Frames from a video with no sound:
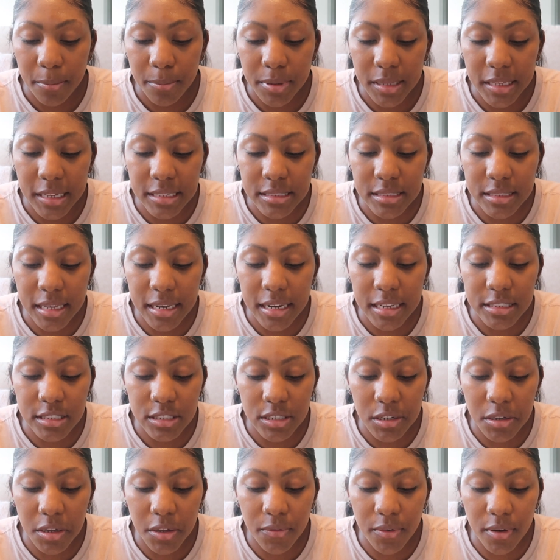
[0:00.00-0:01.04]
please let us
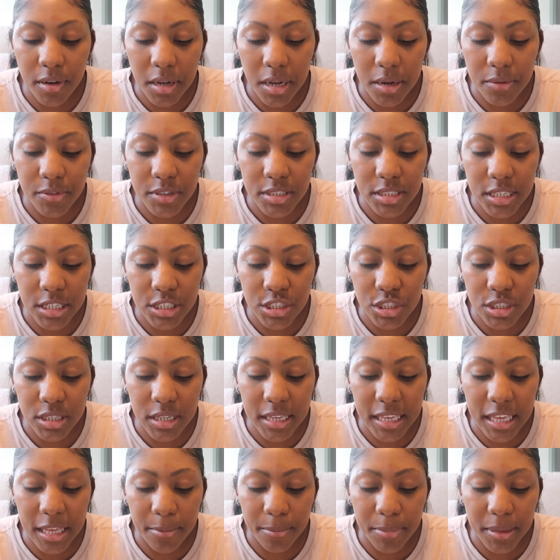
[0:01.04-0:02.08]
know if a conversation
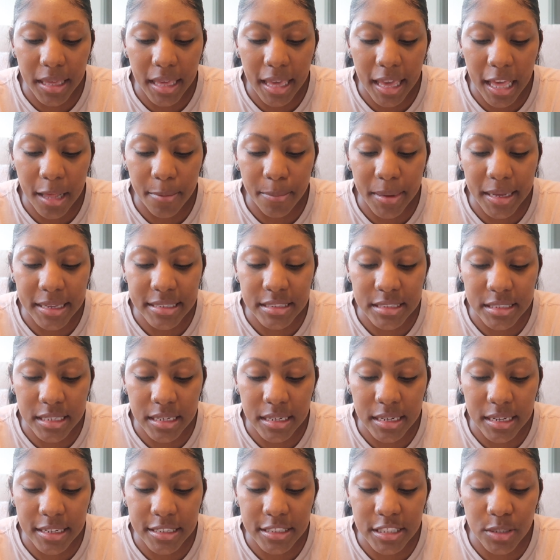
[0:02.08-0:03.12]
can be had by Sunday